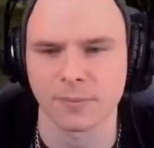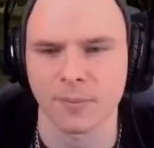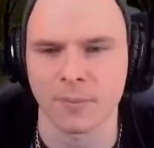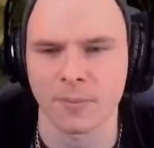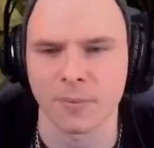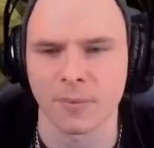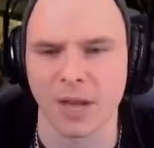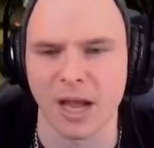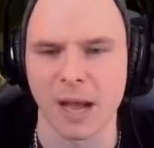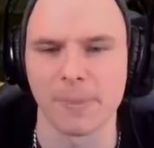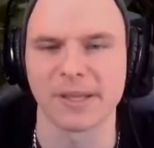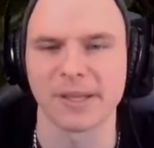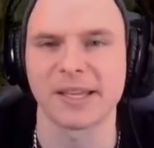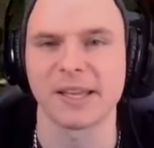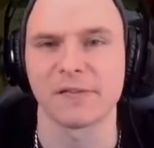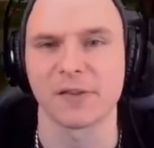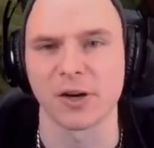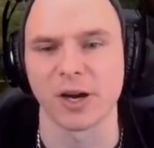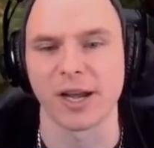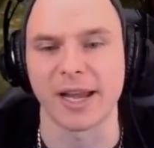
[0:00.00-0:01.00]
I'm gonna give her
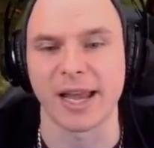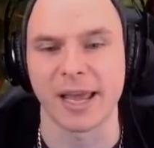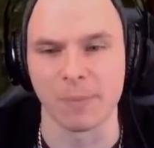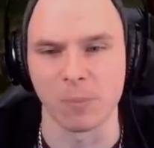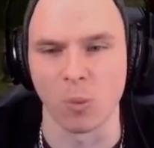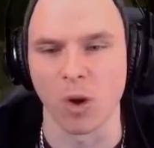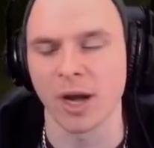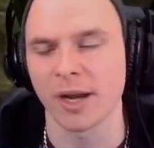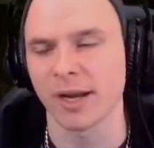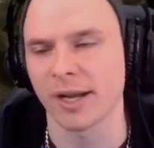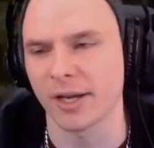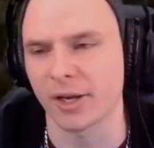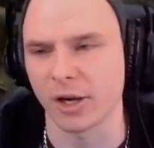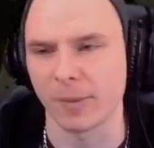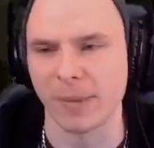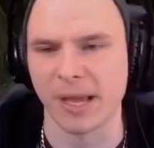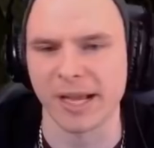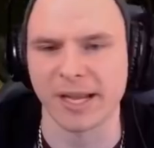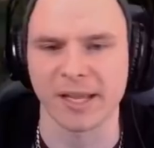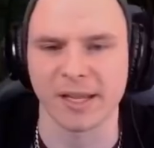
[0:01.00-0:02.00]
an M1 and go
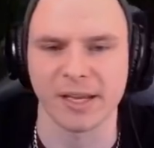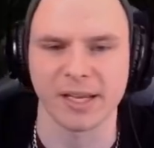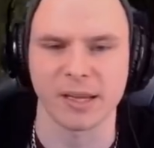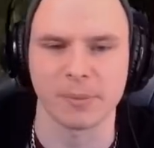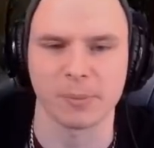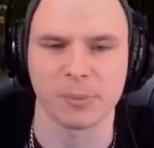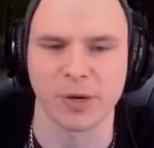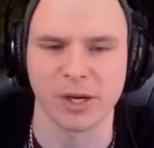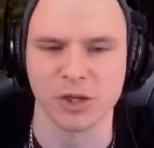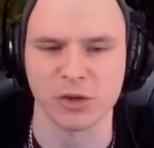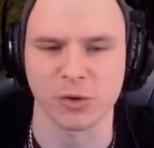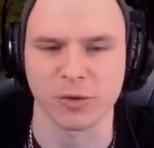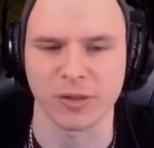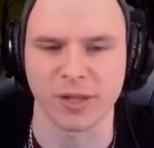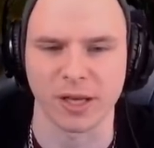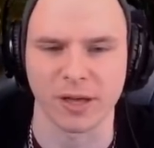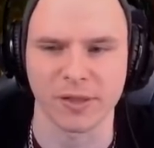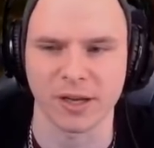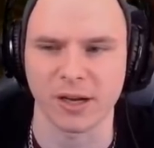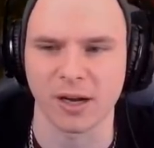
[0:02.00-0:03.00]
back in and get pressure on the
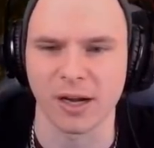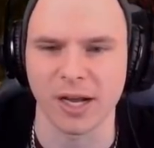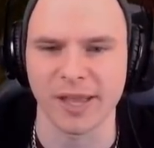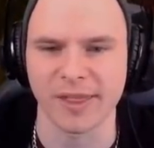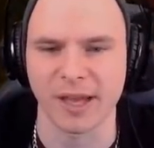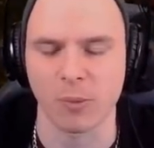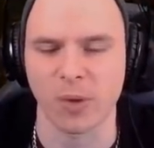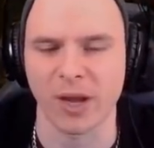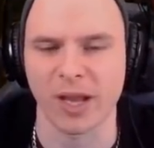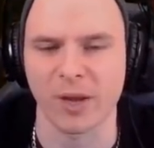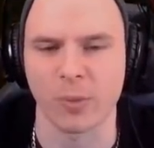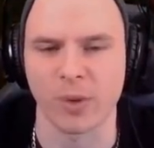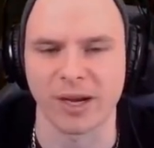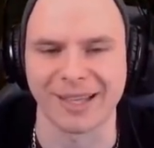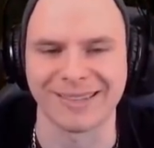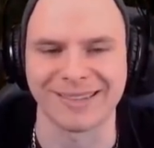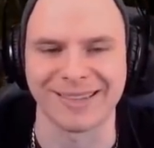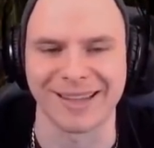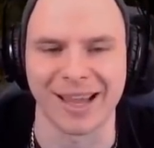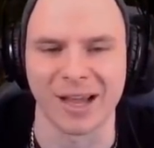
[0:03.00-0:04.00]
other guy. That way when I
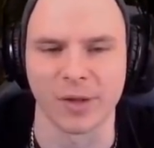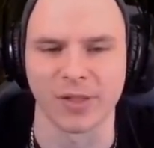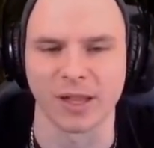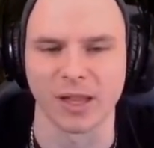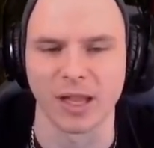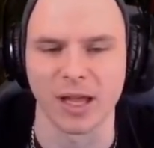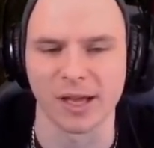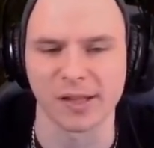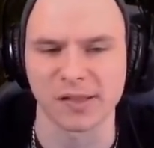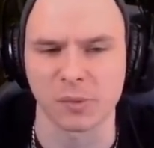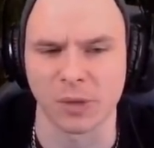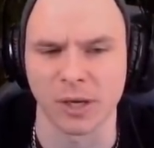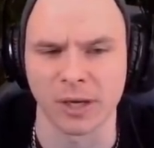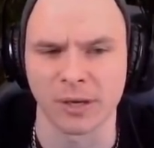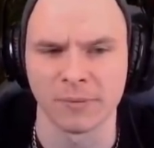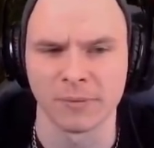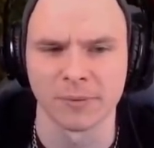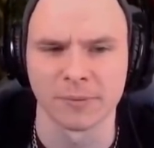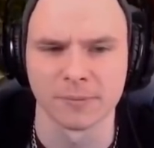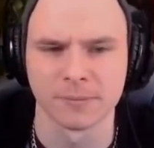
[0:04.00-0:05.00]
down the last one,
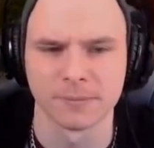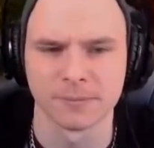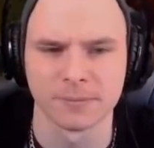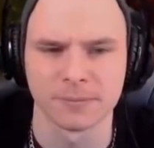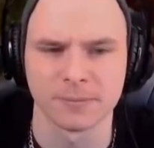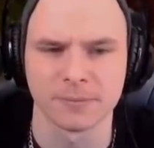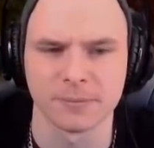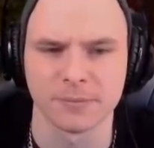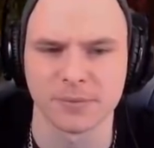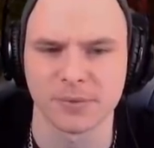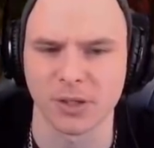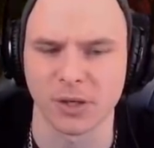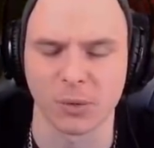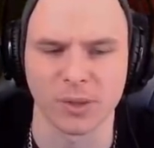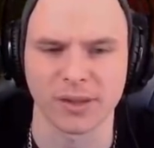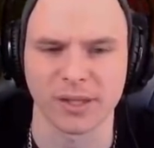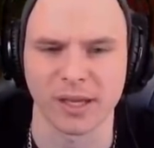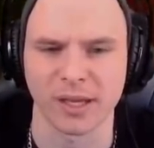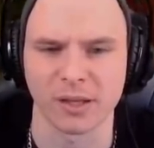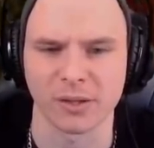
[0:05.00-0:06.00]
don't know what
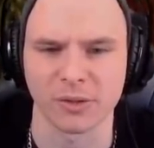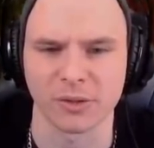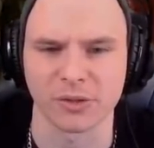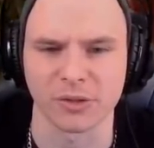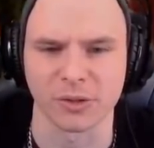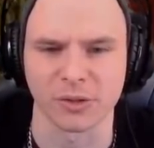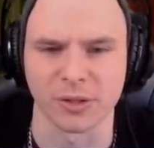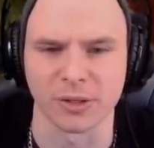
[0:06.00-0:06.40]
the hell you're doing.